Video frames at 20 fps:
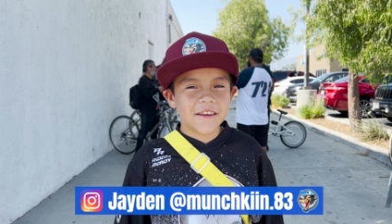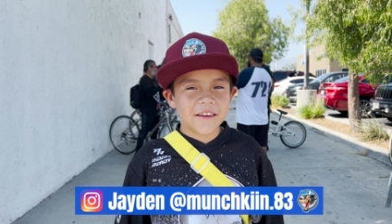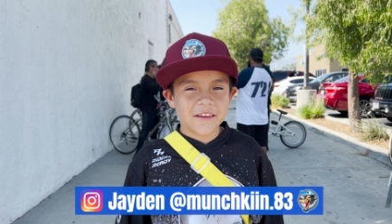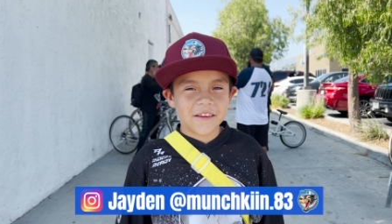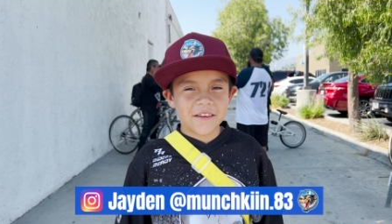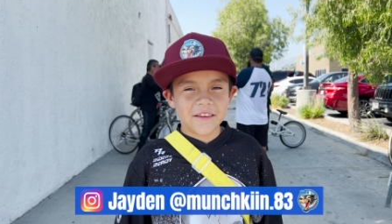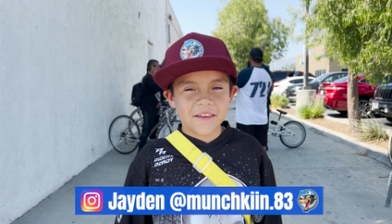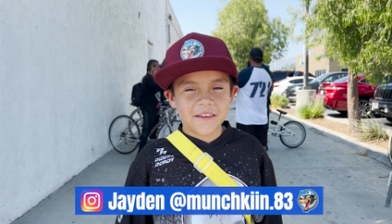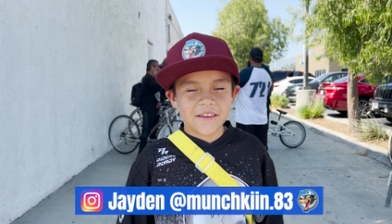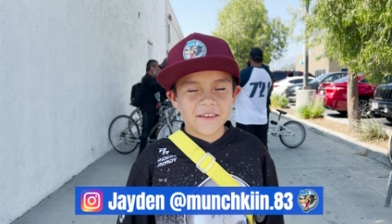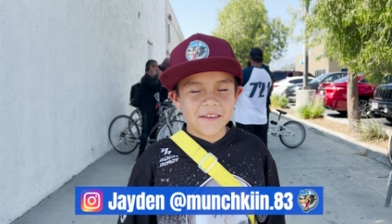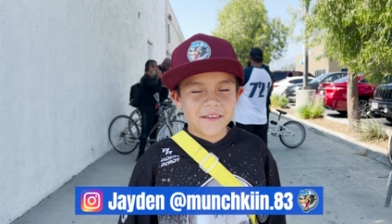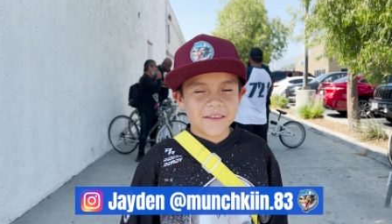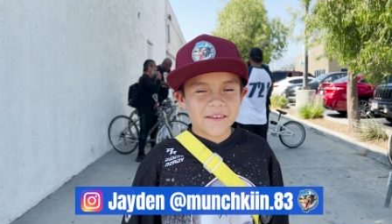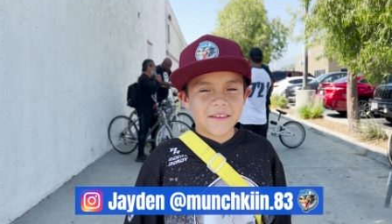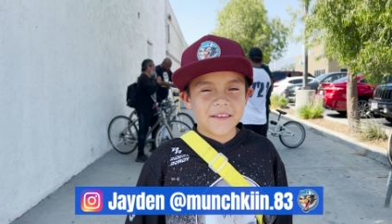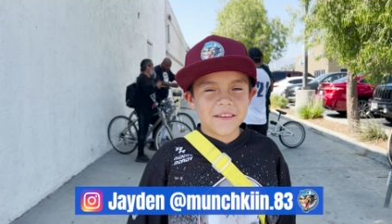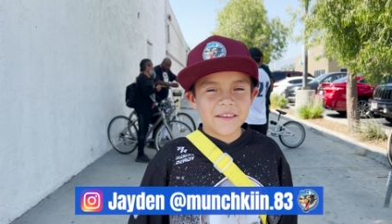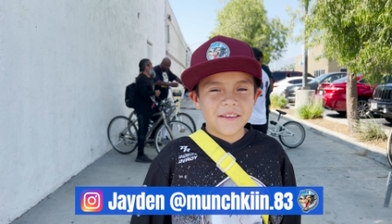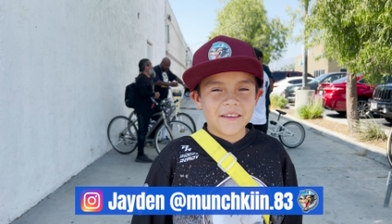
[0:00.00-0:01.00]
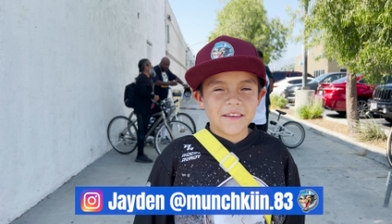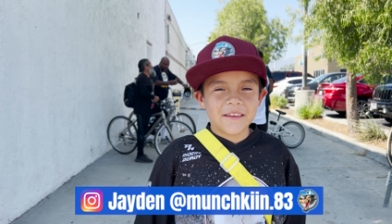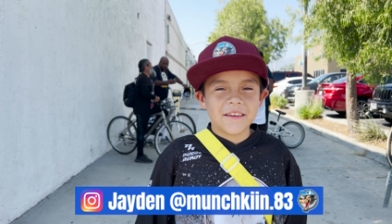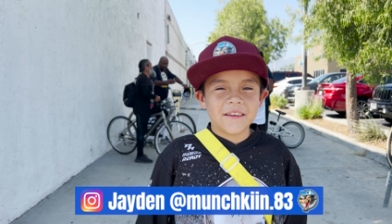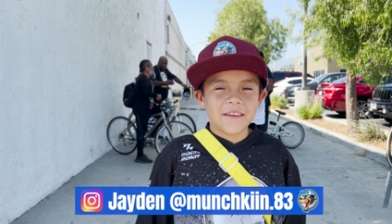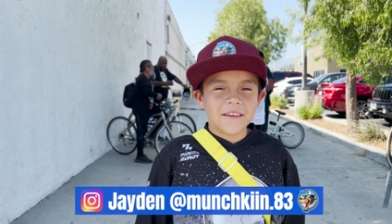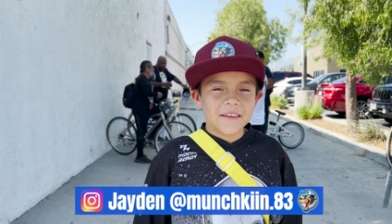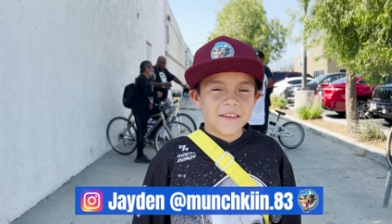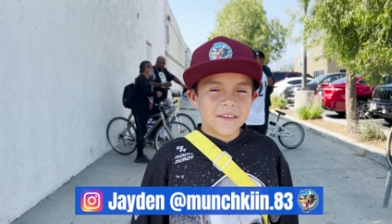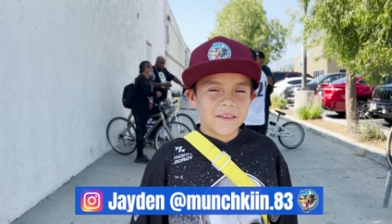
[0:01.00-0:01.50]
Yeah,
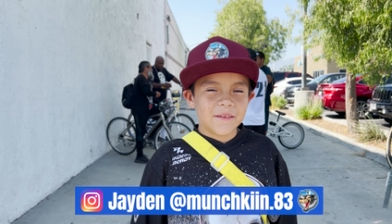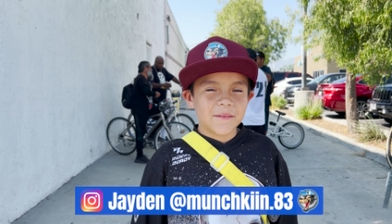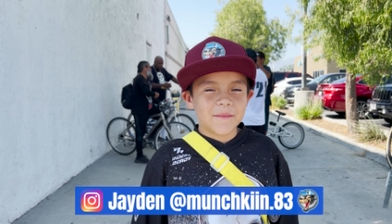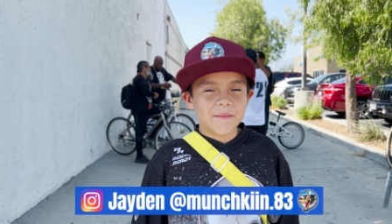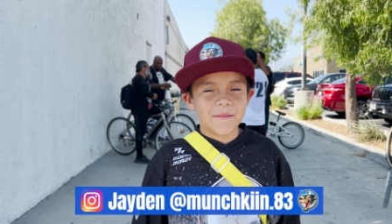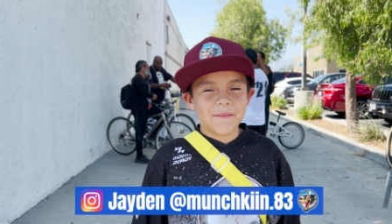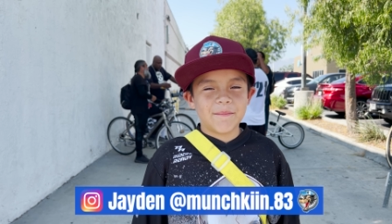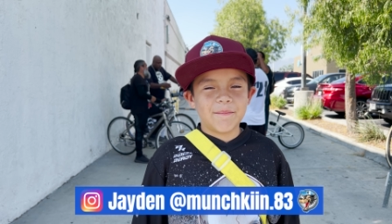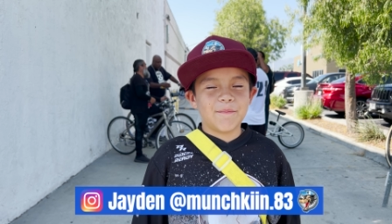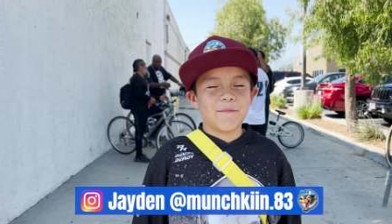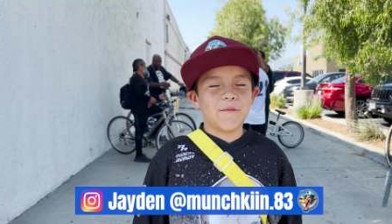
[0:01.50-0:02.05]
thank you. You're